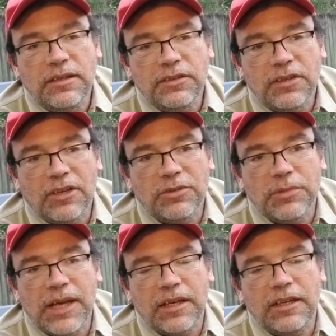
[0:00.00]
It's got some
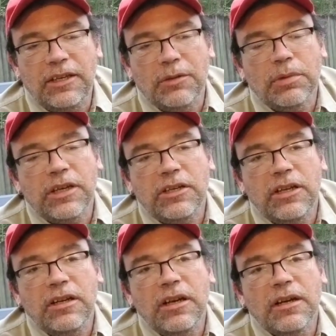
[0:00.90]
Latakia blended
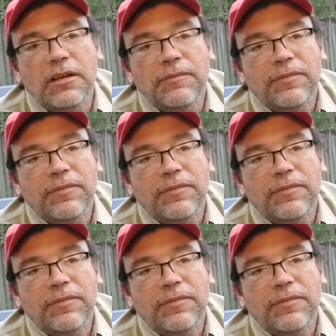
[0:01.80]
in there